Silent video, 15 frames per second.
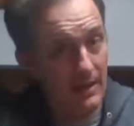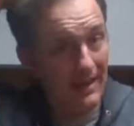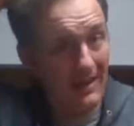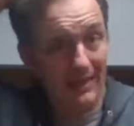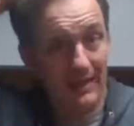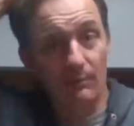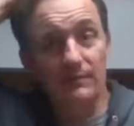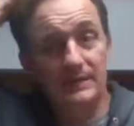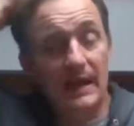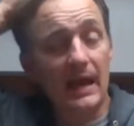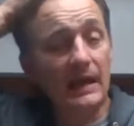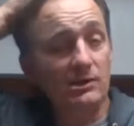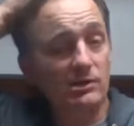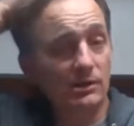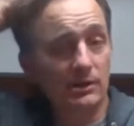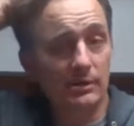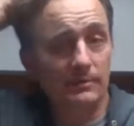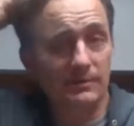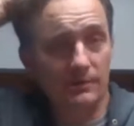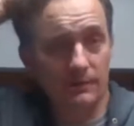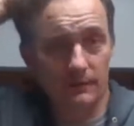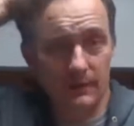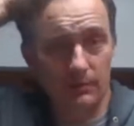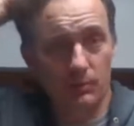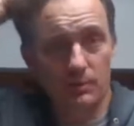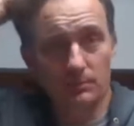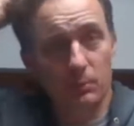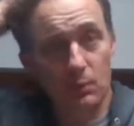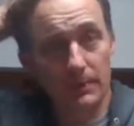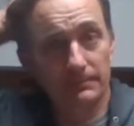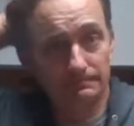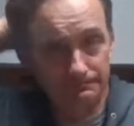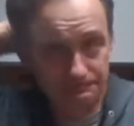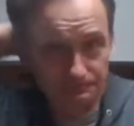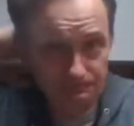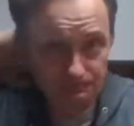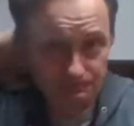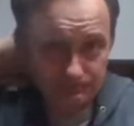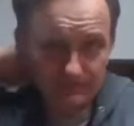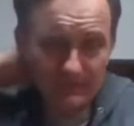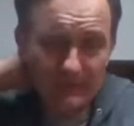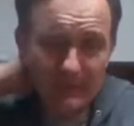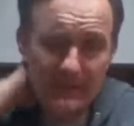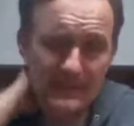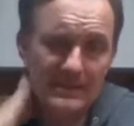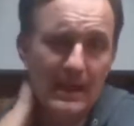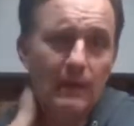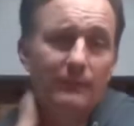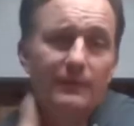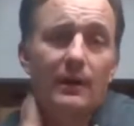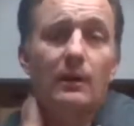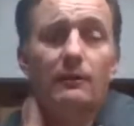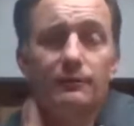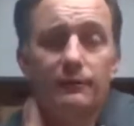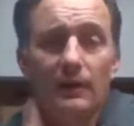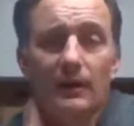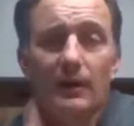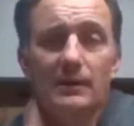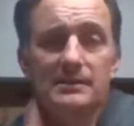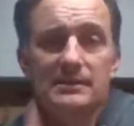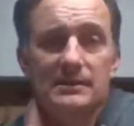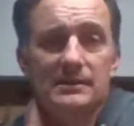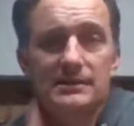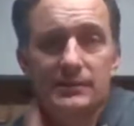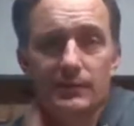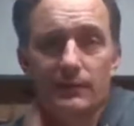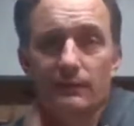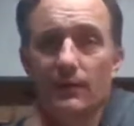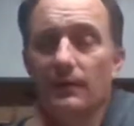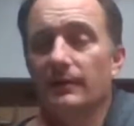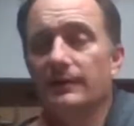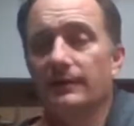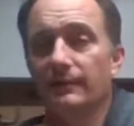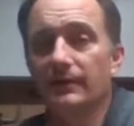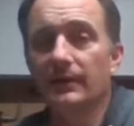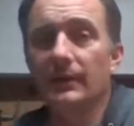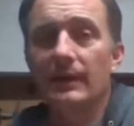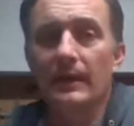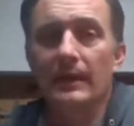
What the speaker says: And that was actually observed at one point to help verify Einstein's theory of relativity.